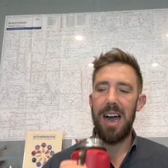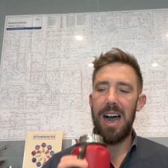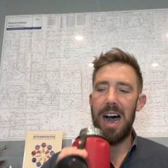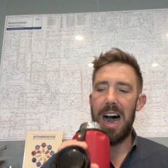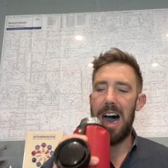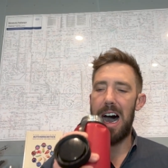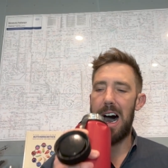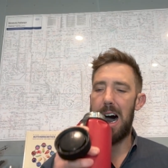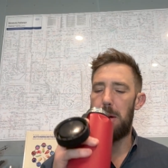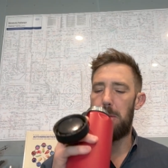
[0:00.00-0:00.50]

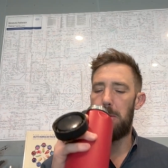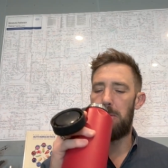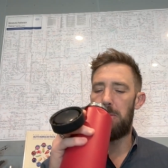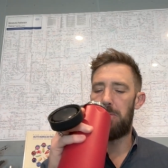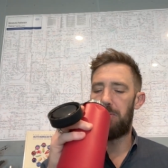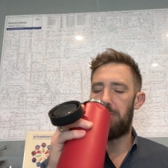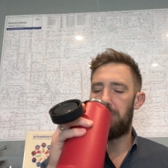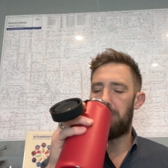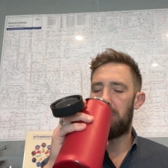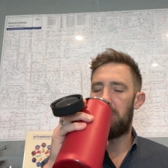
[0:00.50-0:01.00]

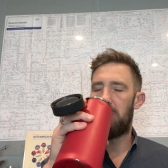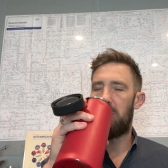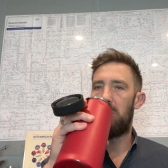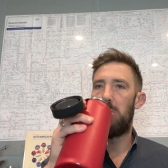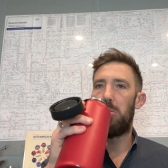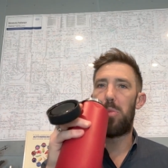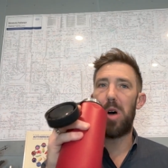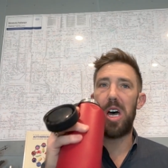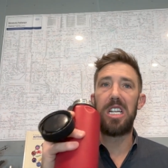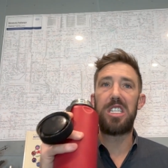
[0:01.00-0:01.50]
Um,
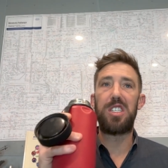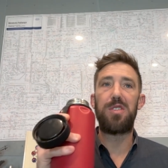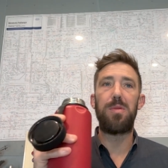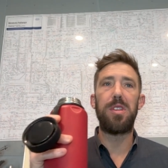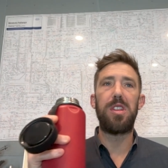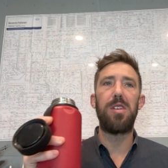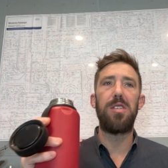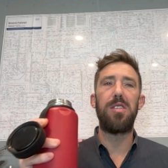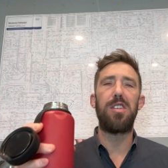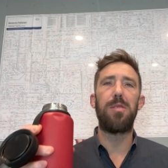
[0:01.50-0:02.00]
but it's
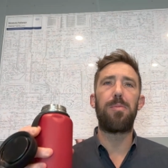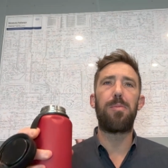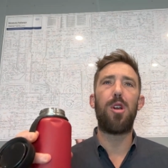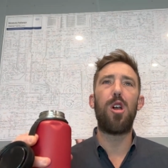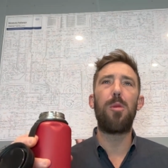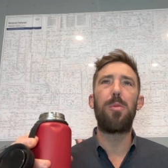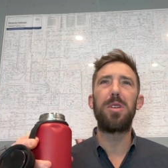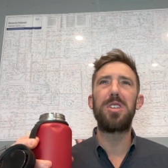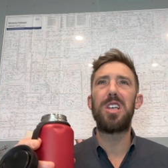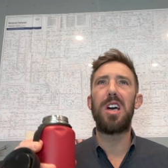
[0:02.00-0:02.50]
the the
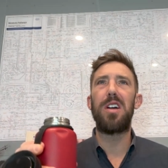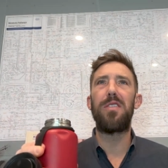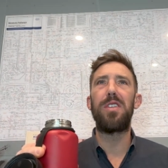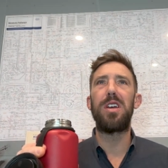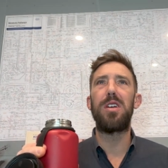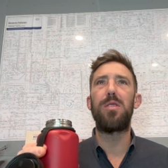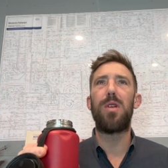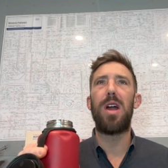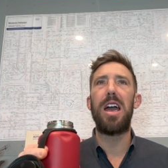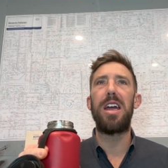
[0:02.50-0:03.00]
purpose of
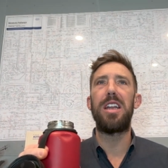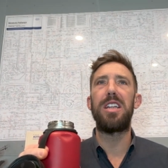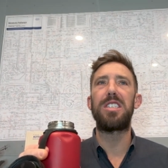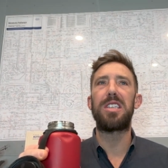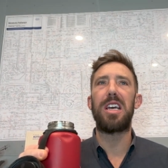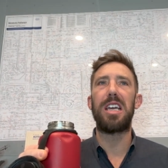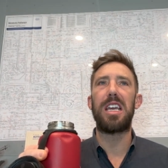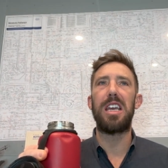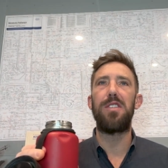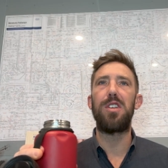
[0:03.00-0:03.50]
it, Ryan, is
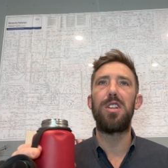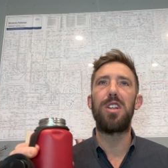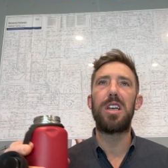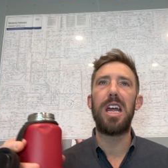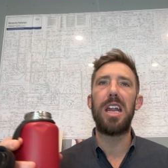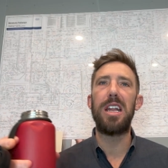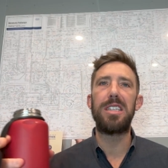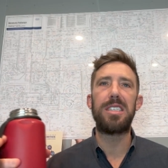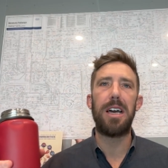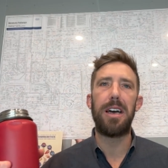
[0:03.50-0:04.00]
like if you look
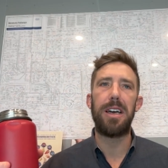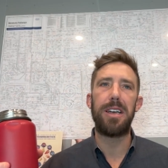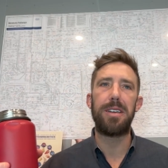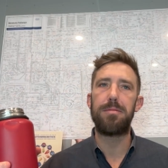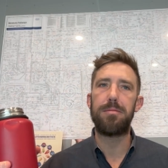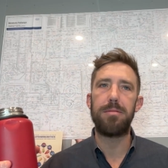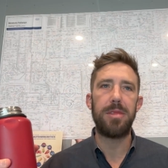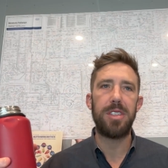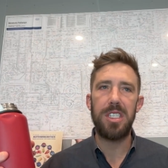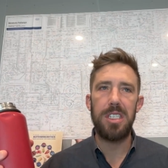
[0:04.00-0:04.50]
at it, it's got like
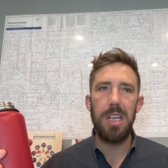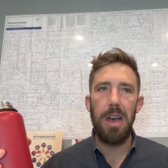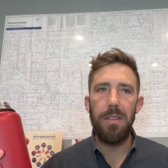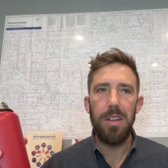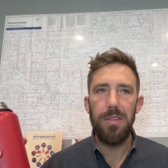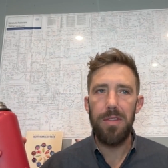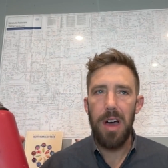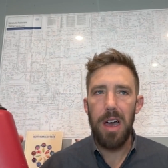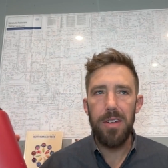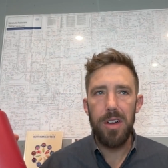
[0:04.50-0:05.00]

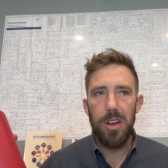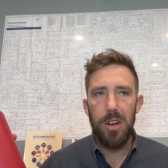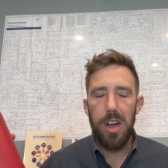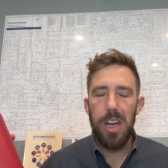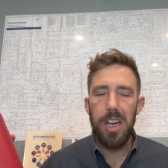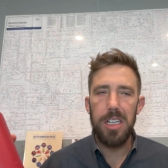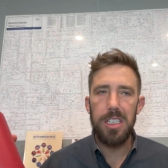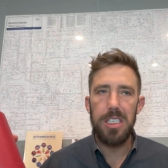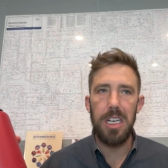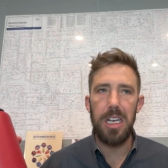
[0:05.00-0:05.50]
75
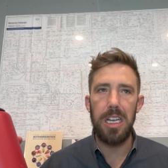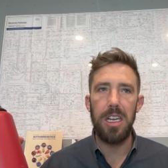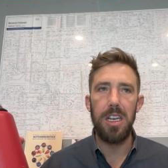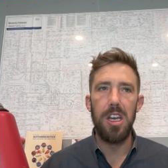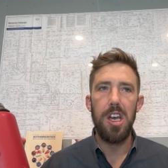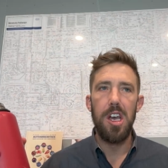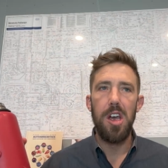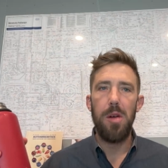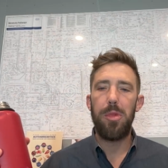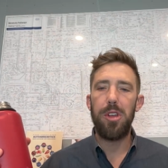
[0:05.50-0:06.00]
ingredients in it.
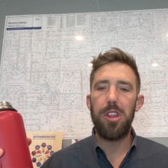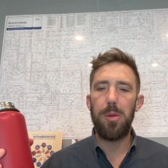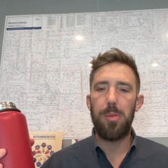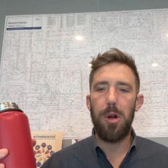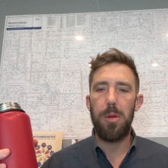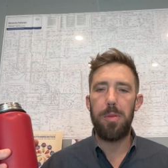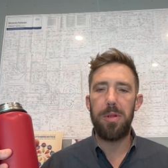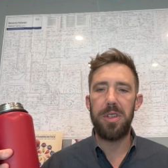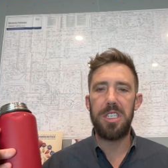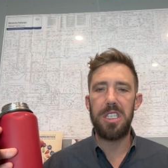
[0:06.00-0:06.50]
But the
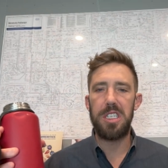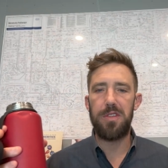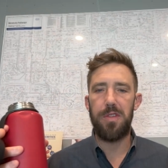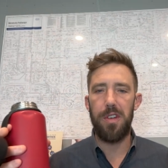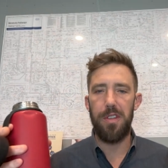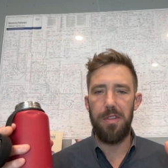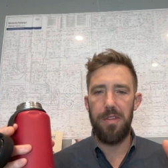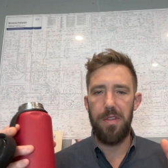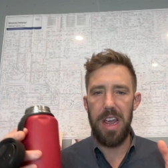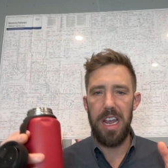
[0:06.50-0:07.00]
purpose is
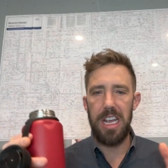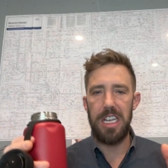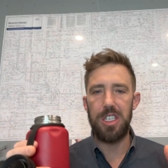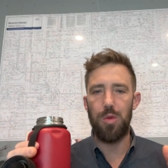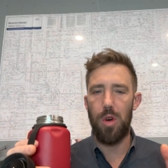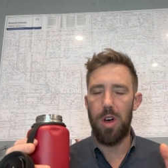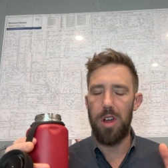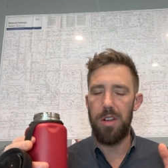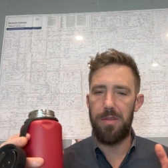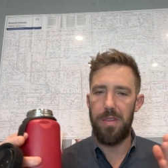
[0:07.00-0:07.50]
for phase
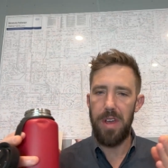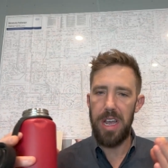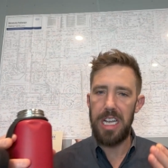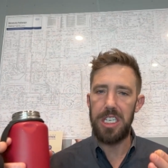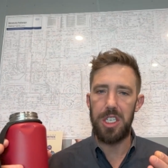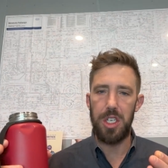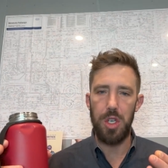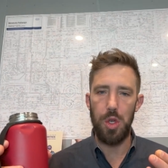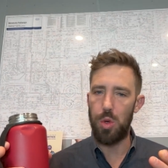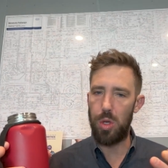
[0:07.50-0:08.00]
one,
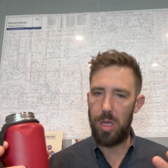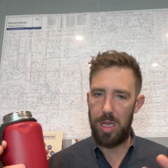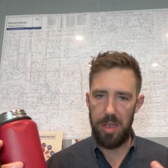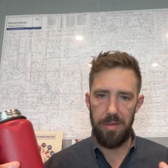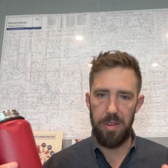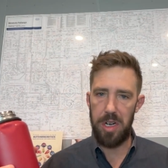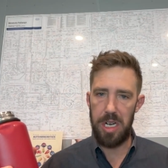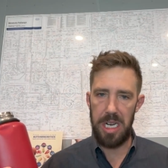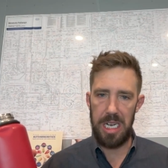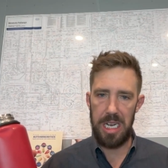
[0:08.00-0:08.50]
phase two
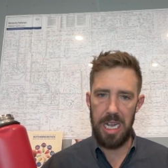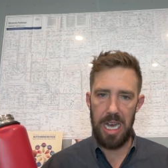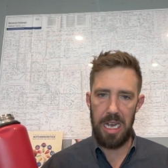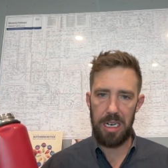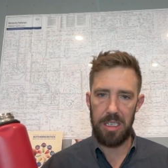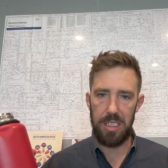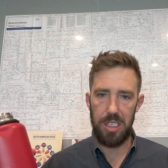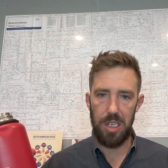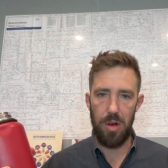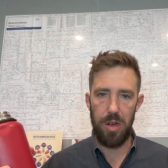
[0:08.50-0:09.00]
liver
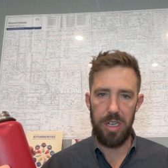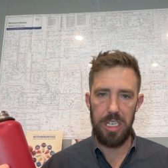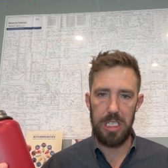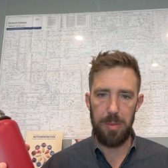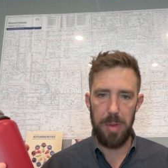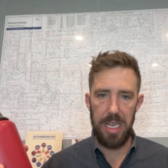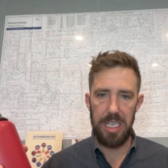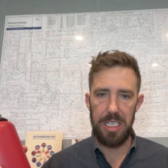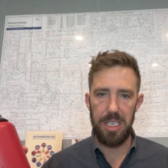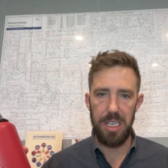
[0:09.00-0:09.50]
detox. So it's
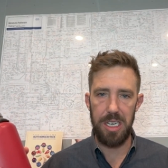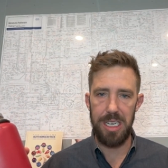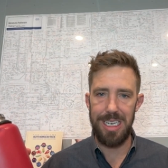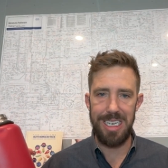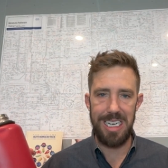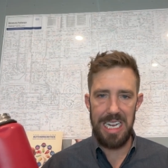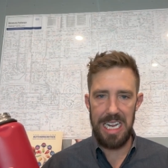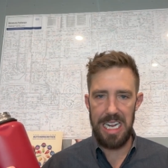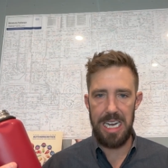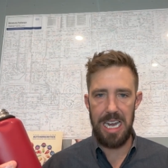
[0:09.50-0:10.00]
basically a
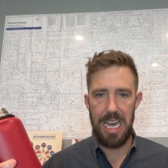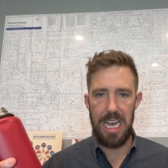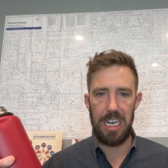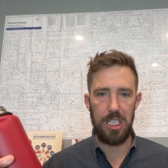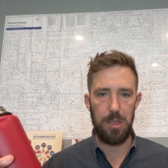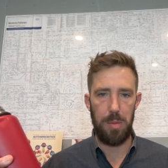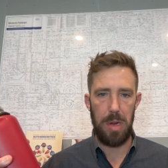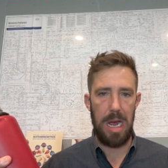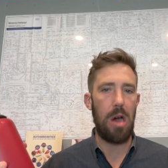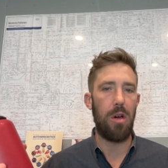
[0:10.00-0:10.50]

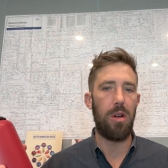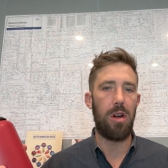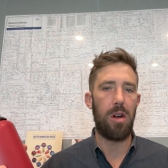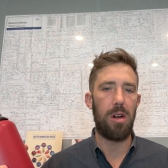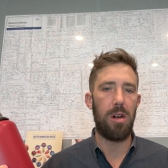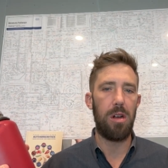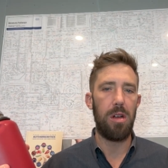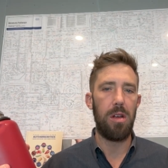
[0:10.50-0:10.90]
detox powder.